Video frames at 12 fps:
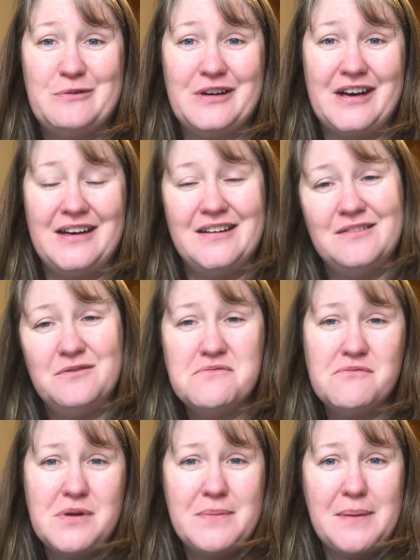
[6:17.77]
we
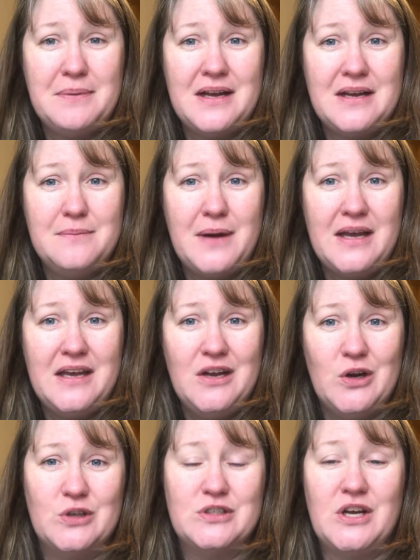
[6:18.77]
might play it by
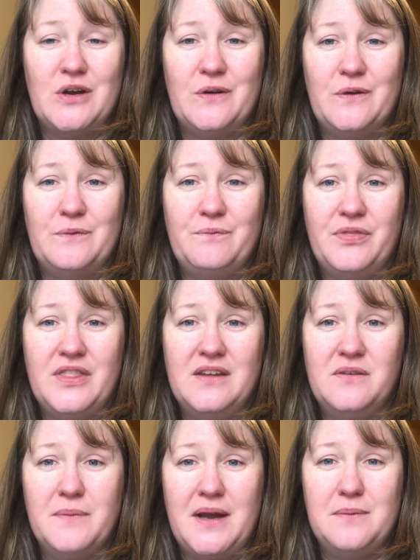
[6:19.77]
ear. So
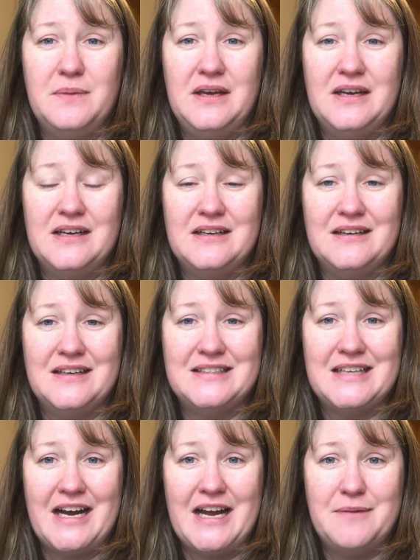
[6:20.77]
this might be
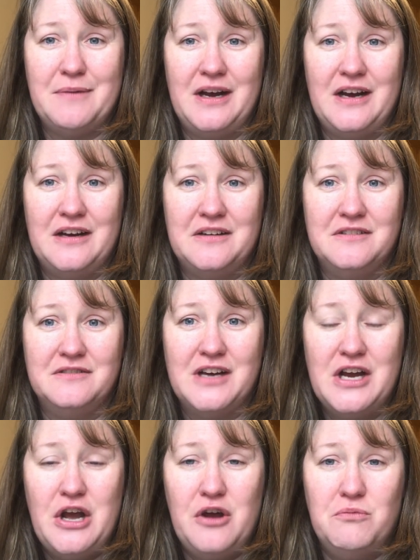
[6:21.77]
a time of
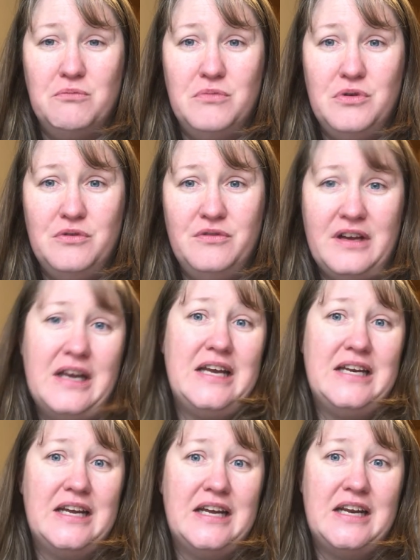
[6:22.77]

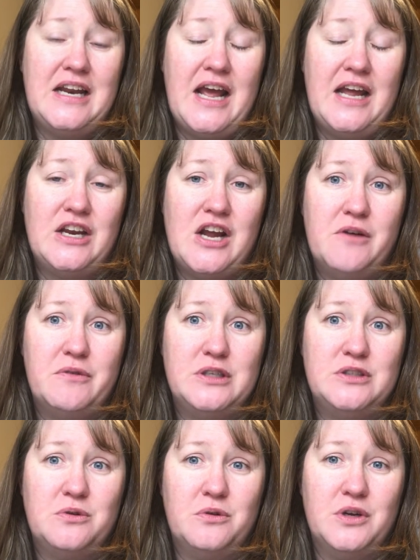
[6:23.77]
moving and
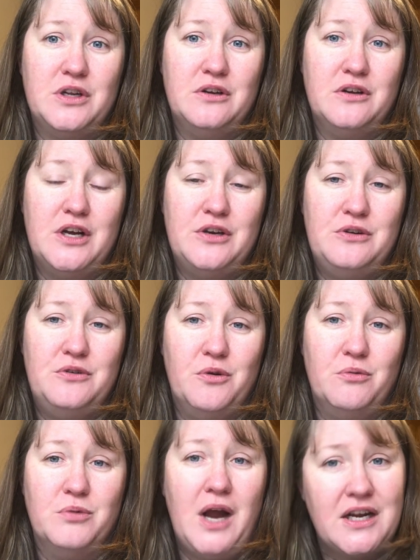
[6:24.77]
going toward a new
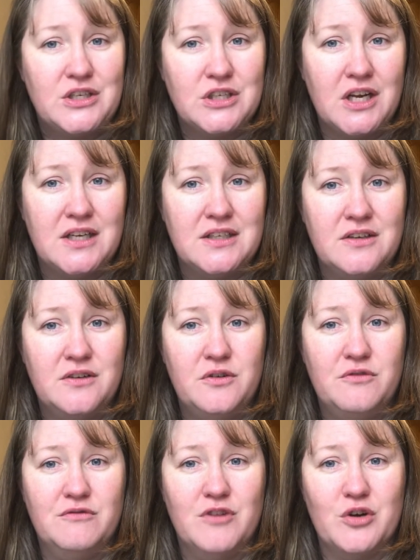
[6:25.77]
direction
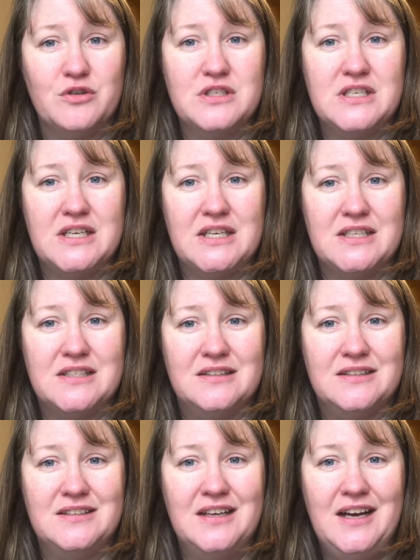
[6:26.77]

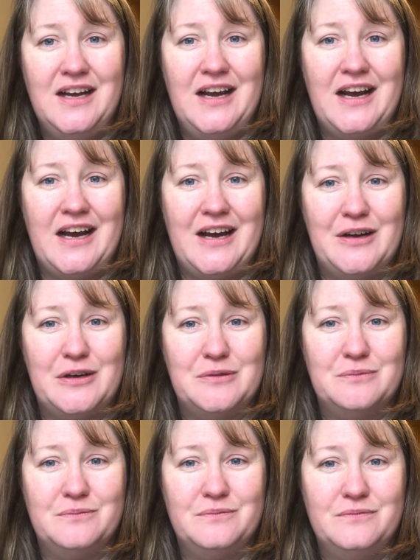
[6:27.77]
versus,
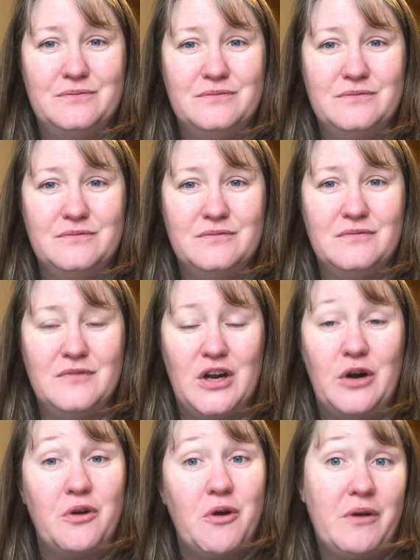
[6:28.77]

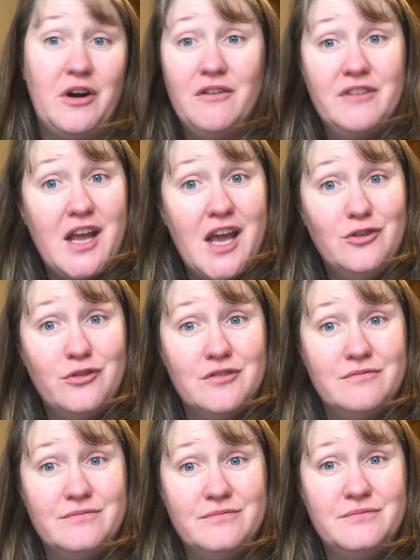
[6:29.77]
you know, going on
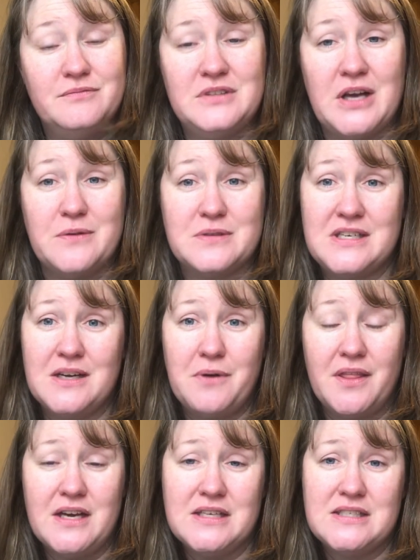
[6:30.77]
vacation. So stick
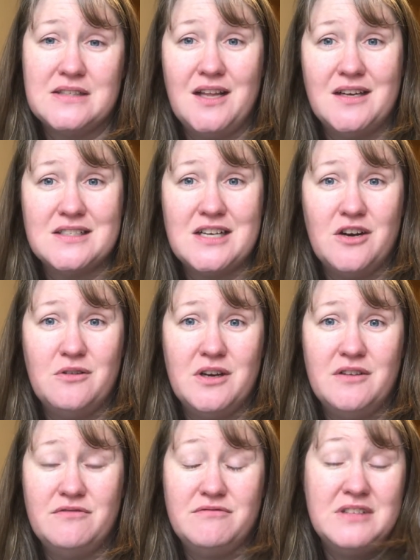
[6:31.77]
with us. Let us know
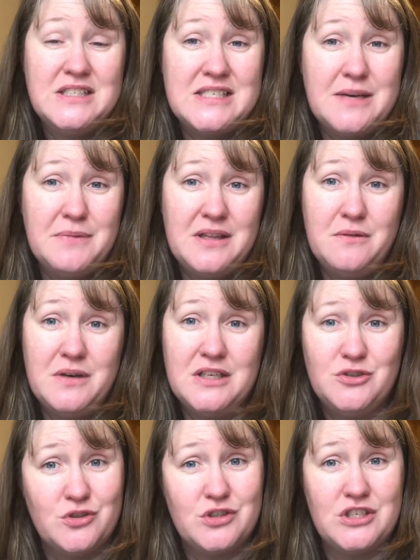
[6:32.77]
if it's something that would
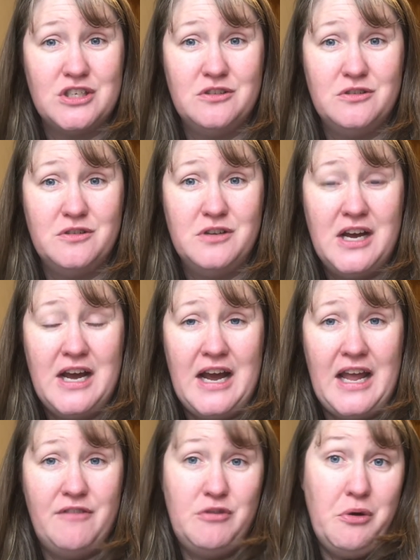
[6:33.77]
interest you.
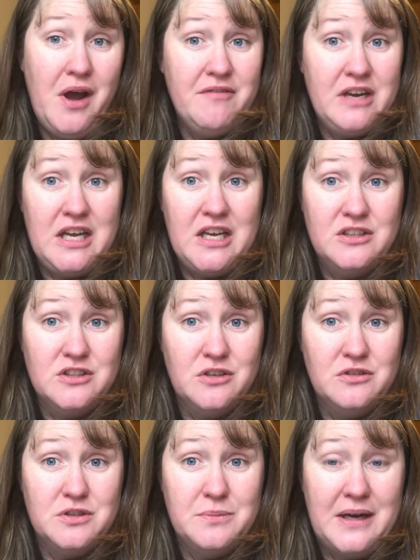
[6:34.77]
If you have any
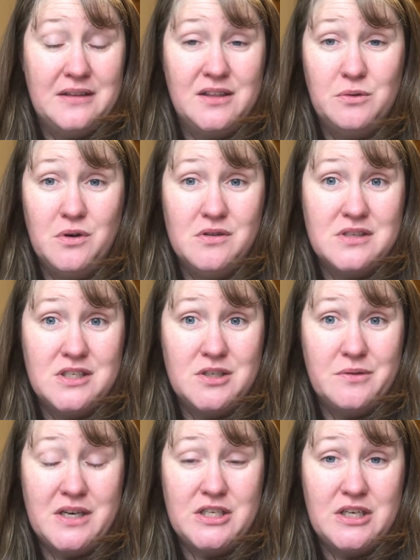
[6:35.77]
concerns about the world
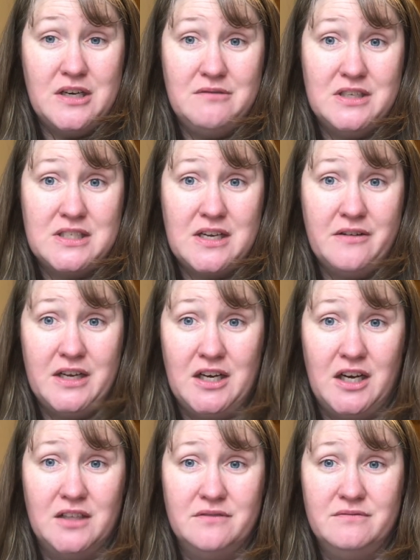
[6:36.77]
situation and what's
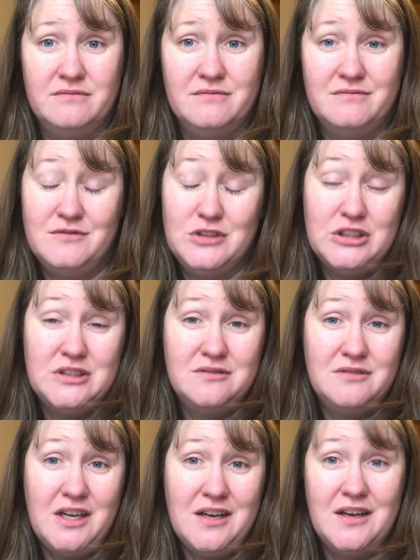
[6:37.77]
going on,
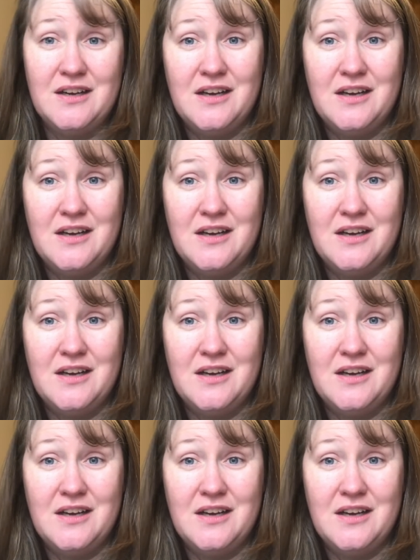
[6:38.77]
just